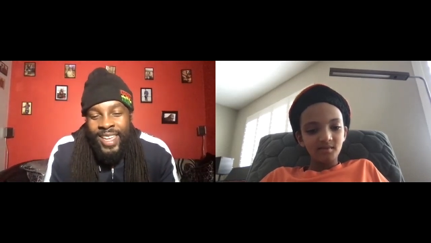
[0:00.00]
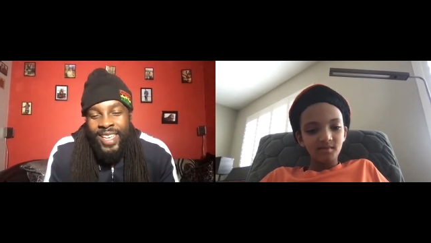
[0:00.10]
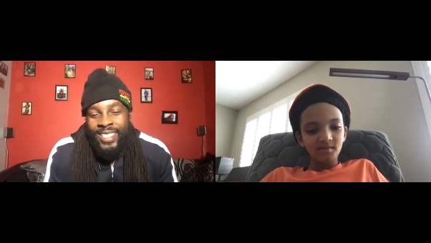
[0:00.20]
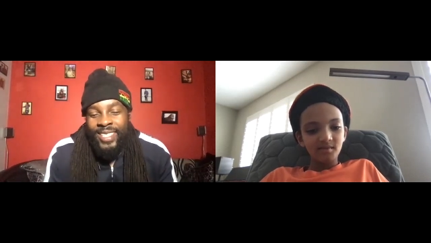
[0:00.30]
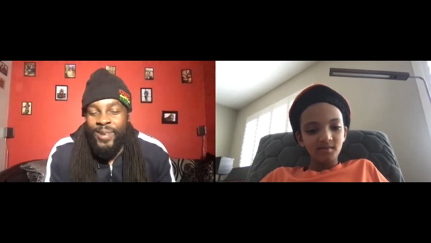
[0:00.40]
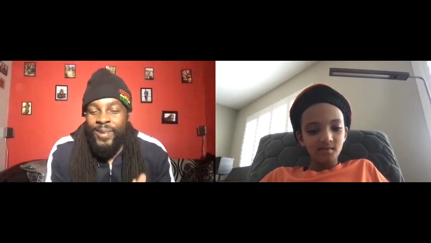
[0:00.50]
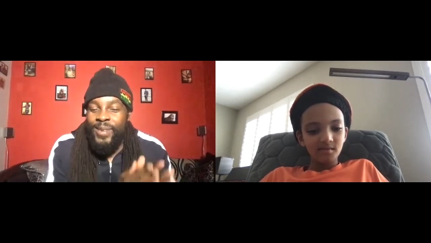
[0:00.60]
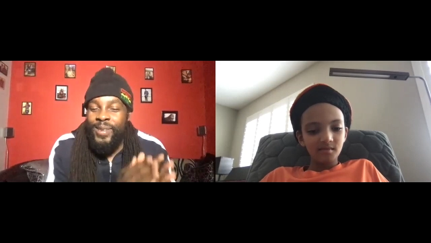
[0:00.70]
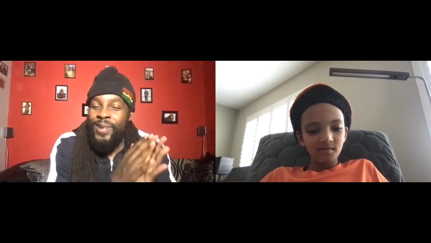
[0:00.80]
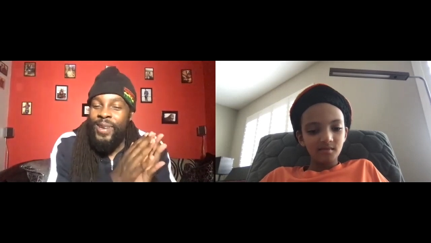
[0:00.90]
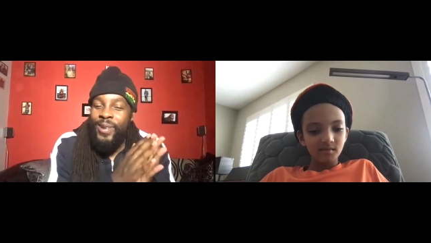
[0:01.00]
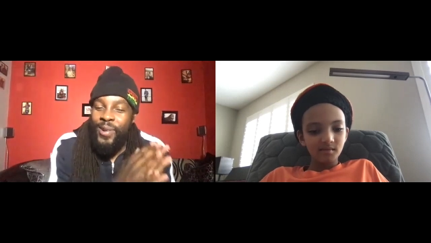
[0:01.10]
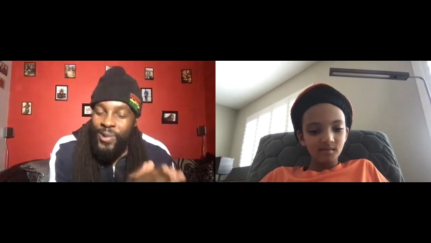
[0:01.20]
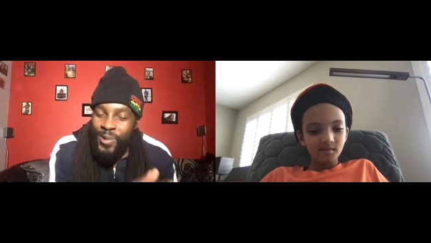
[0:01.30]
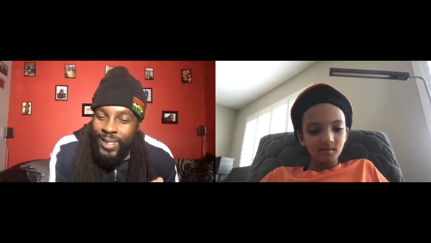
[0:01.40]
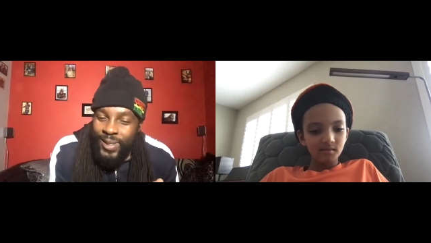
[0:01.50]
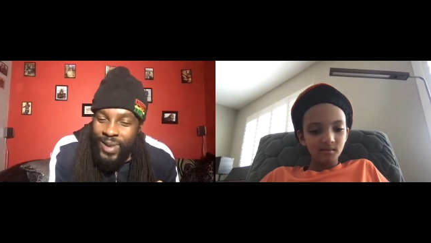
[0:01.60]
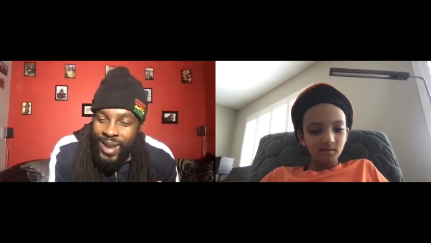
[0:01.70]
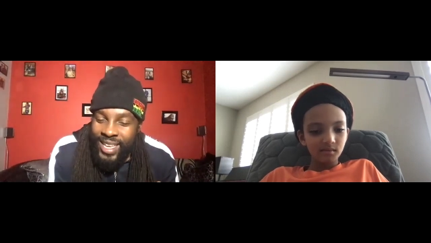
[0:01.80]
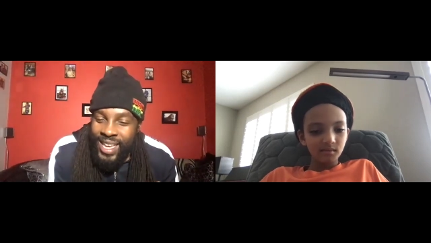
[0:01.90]
Speaker 1: So you're doing roots
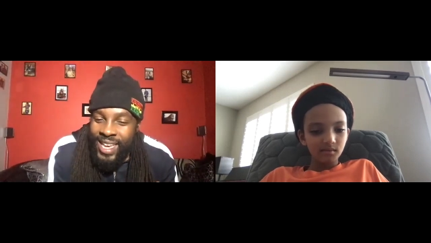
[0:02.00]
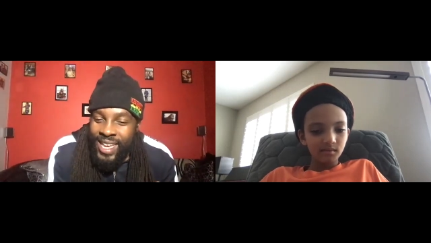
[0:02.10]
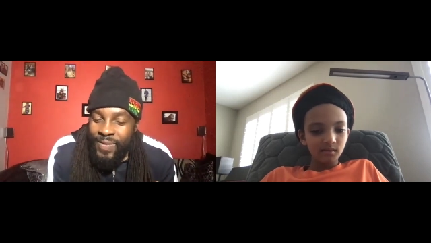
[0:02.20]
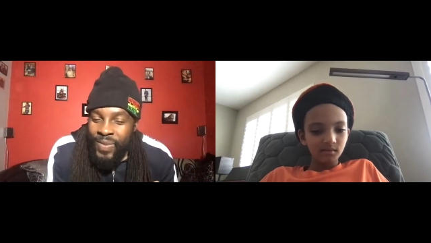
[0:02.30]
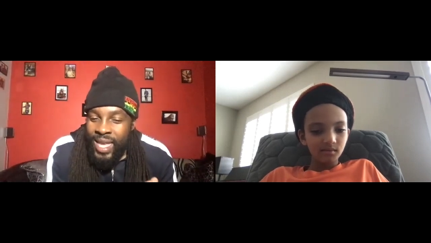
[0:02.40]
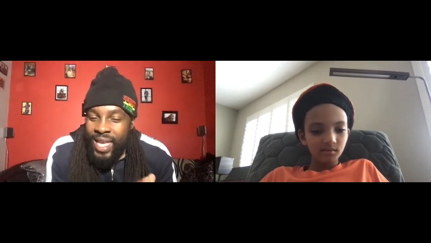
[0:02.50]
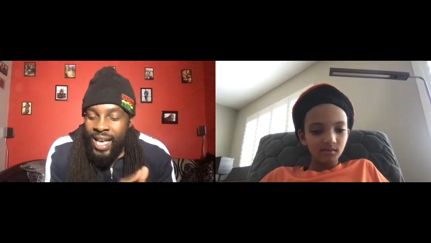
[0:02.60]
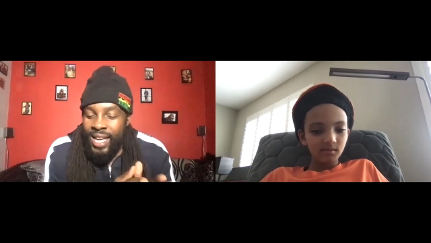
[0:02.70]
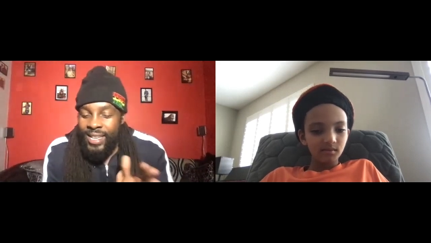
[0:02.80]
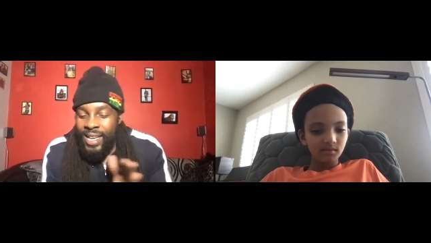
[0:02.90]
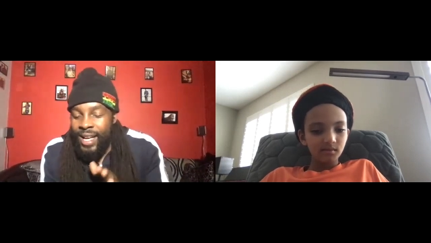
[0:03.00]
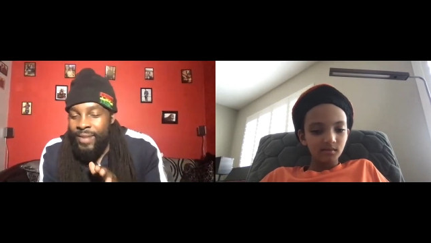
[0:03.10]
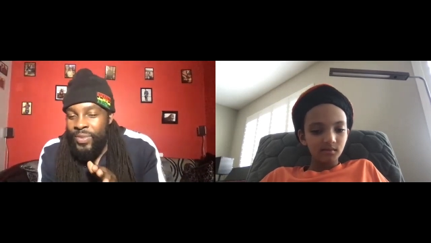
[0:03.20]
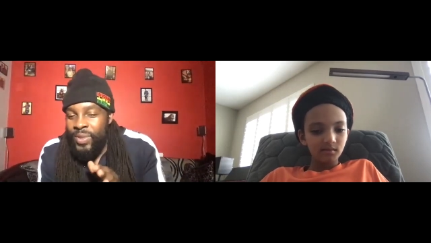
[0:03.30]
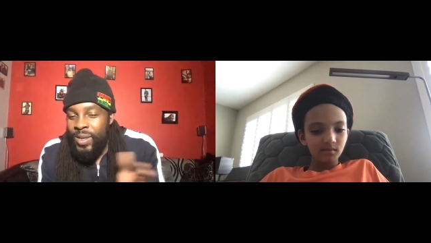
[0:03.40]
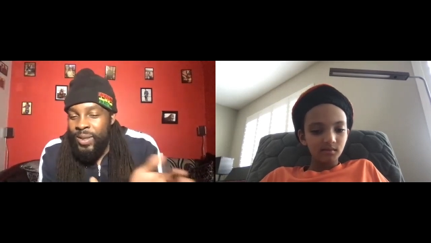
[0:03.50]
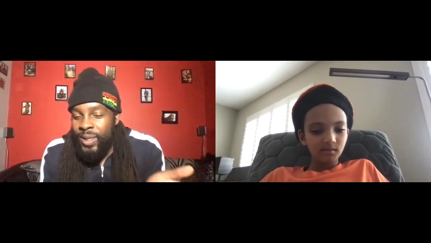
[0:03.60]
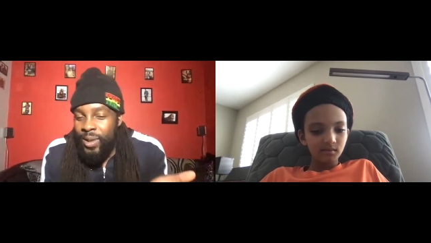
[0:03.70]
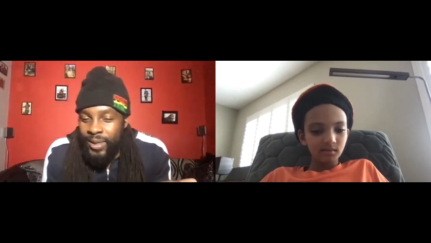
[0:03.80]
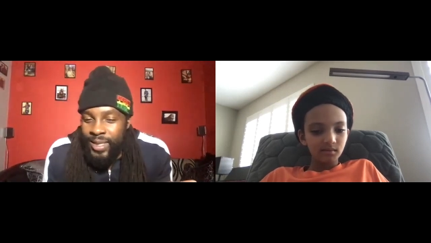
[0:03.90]
reggae, and um, you
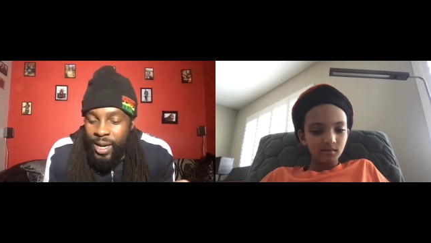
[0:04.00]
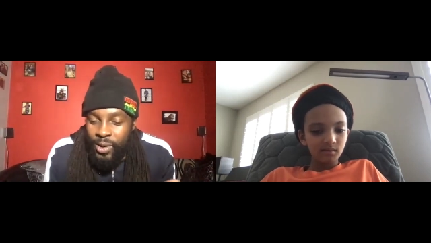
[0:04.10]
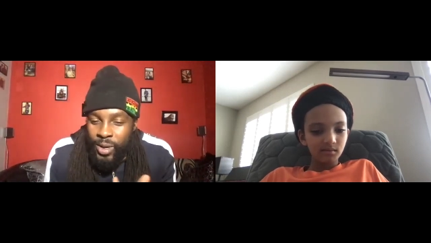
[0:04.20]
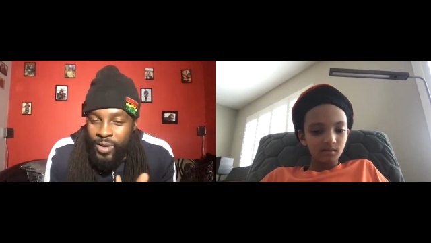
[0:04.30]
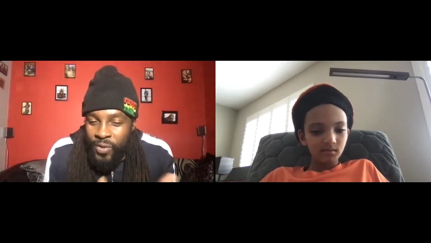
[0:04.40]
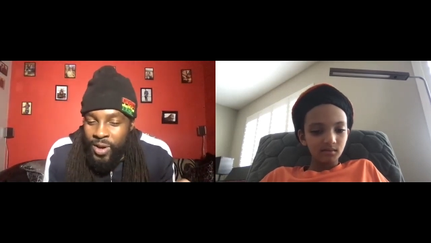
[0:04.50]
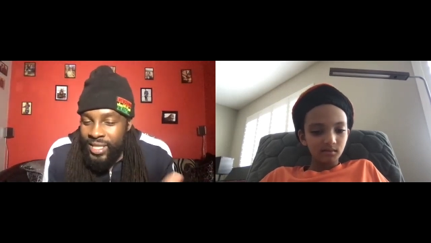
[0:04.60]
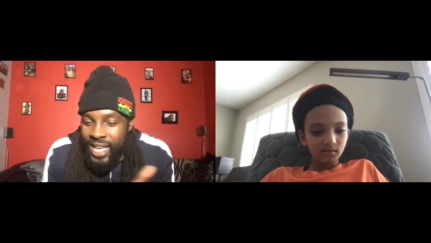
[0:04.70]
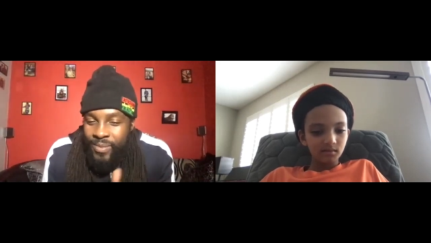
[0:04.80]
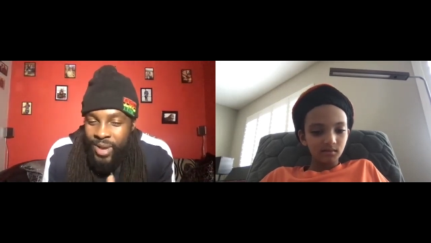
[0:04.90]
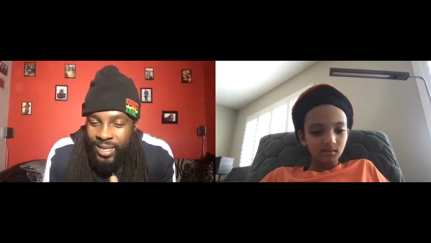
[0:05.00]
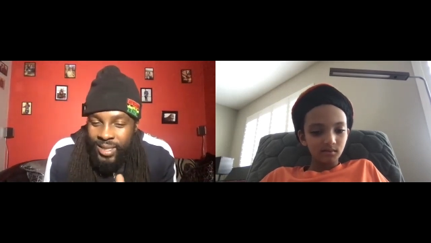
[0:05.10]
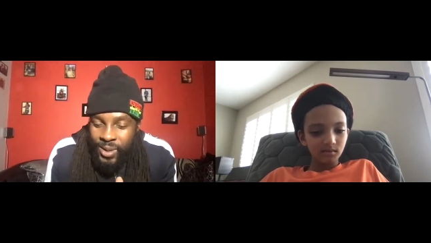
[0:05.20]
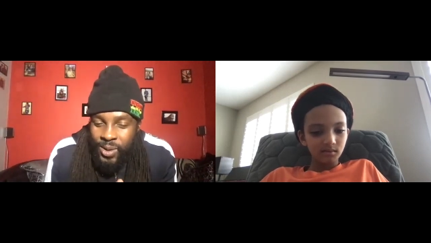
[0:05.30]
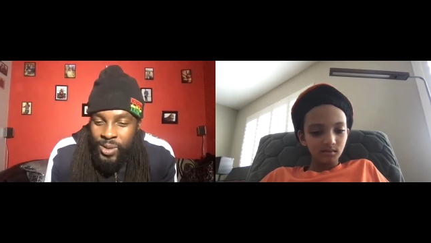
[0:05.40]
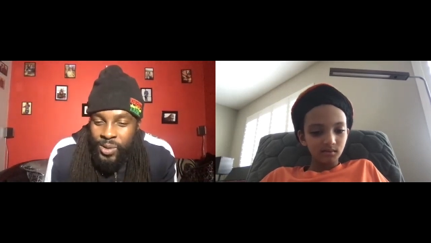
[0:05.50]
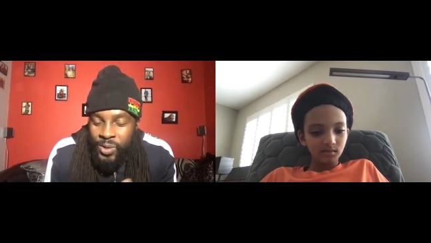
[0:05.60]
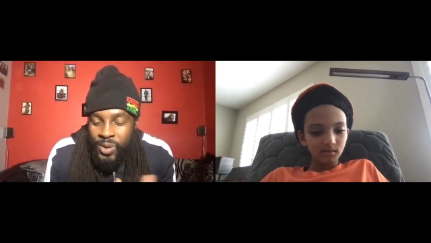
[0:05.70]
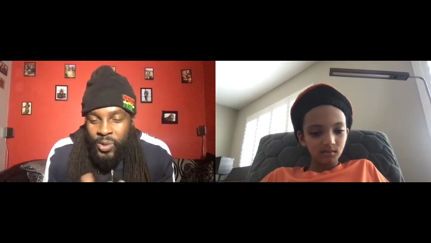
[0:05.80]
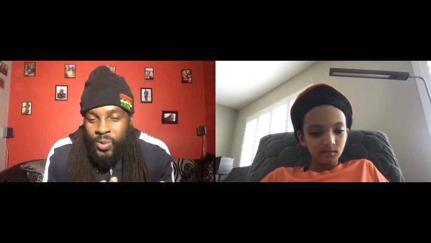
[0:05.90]
started out when first time I saw you,
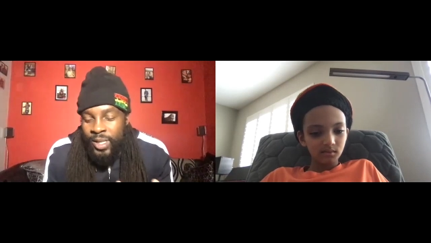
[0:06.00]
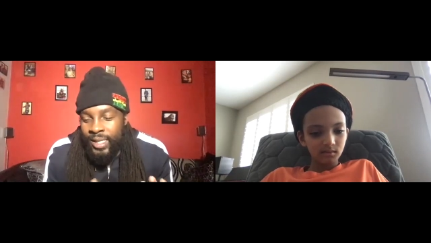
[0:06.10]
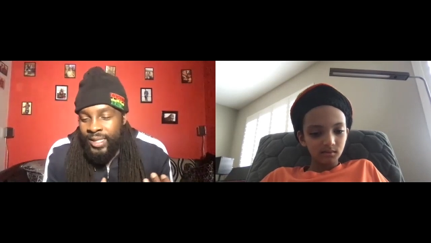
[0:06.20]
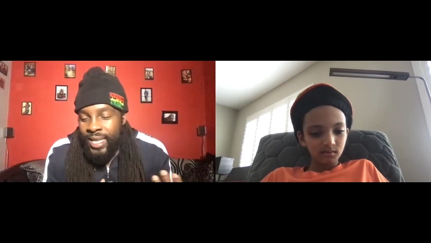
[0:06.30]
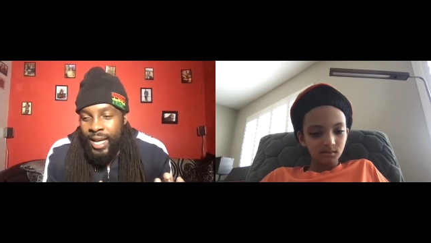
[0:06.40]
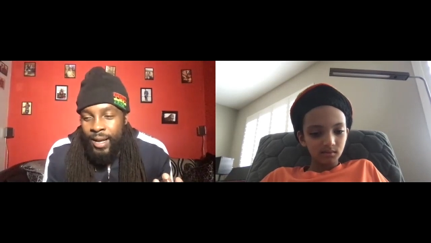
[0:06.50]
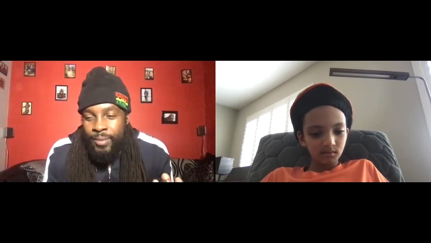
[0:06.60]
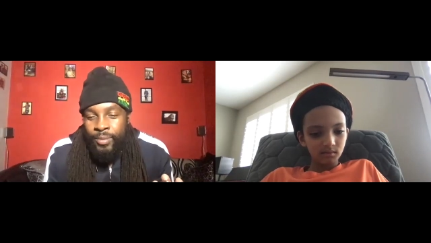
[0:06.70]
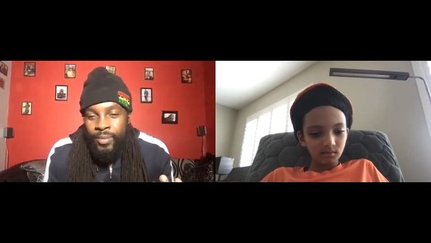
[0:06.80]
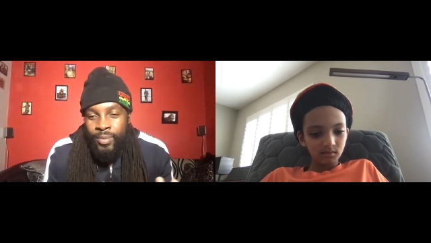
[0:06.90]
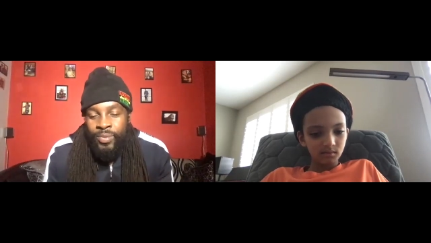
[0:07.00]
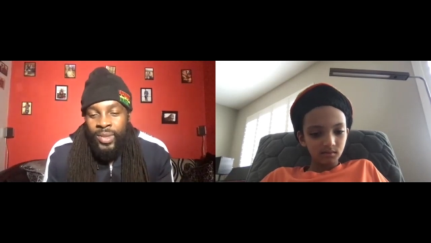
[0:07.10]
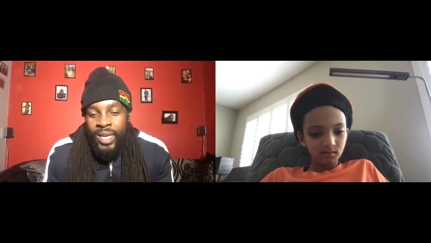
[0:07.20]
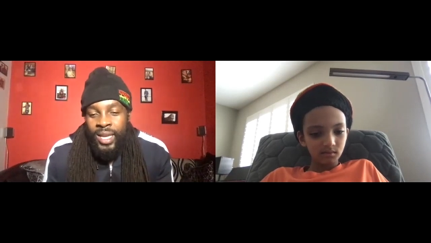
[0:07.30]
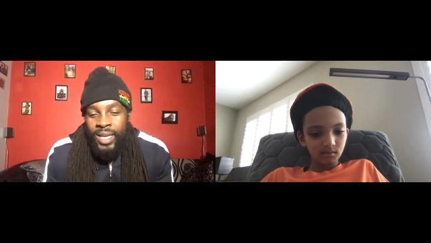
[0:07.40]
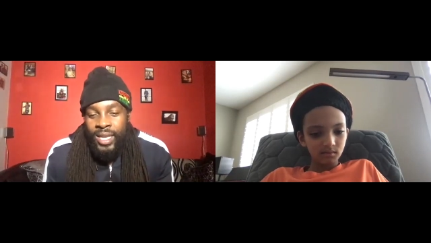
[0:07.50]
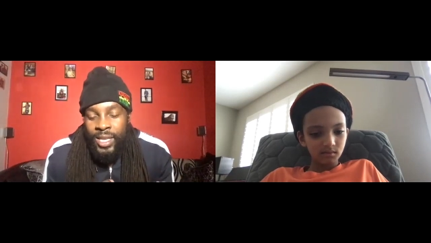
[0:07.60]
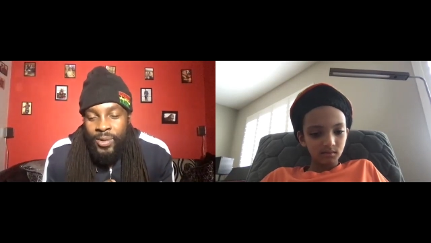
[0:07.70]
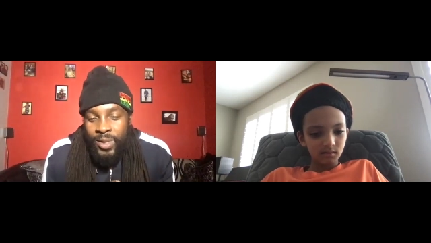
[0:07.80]
you was um, you